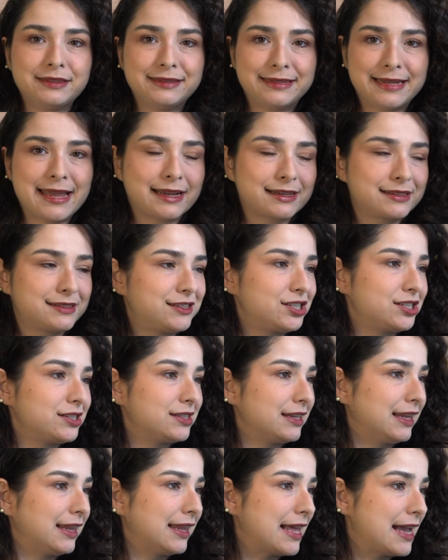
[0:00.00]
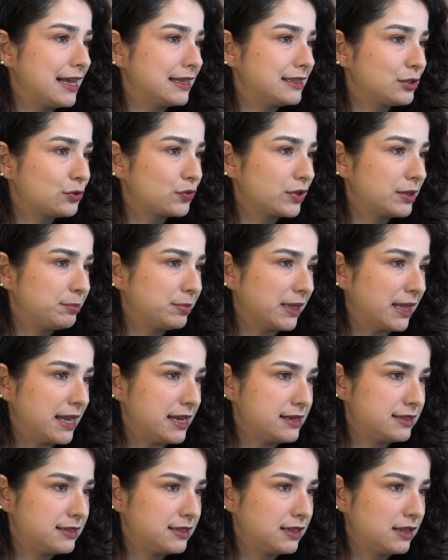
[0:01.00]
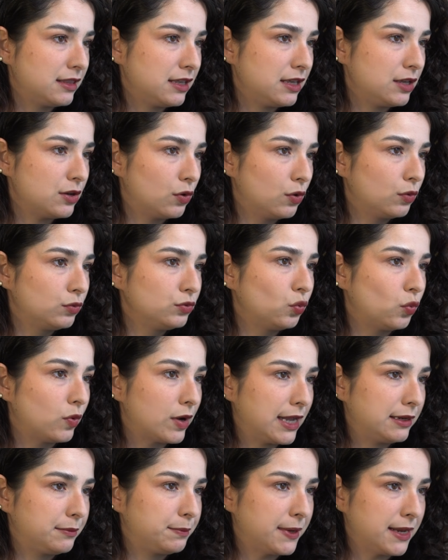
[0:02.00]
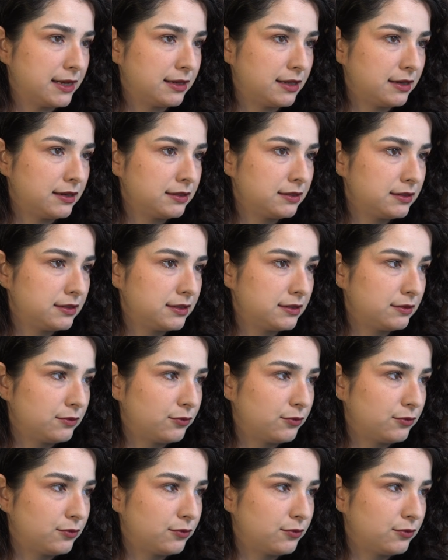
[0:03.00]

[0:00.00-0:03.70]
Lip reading: Next, let's replace the old white pendant